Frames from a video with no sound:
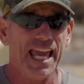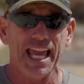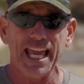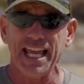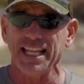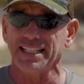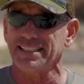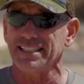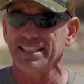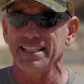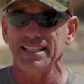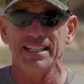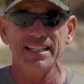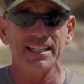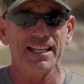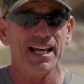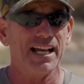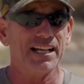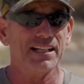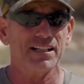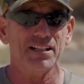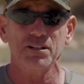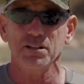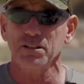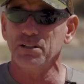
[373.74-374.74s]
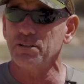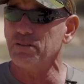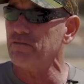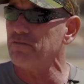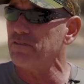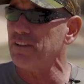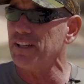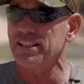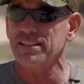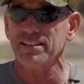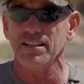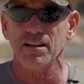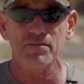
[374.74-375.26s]
It's not going to
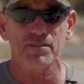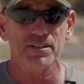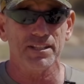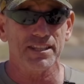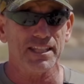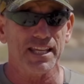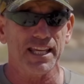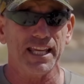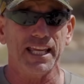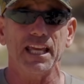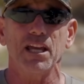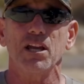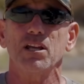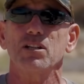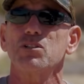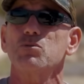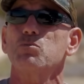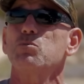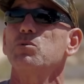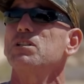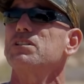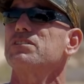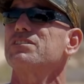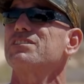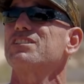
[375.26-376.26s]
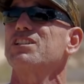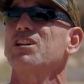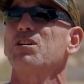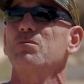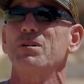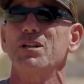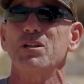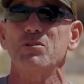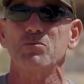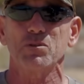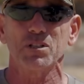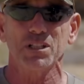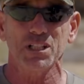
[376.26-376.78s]
fix everything. It will still
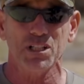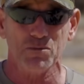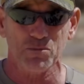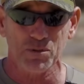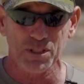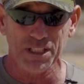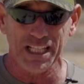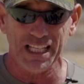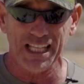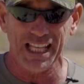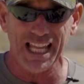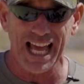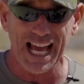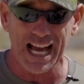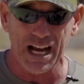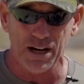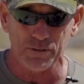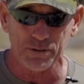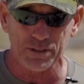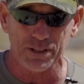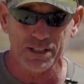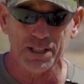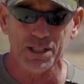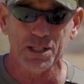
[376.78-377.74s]
be really, really loud,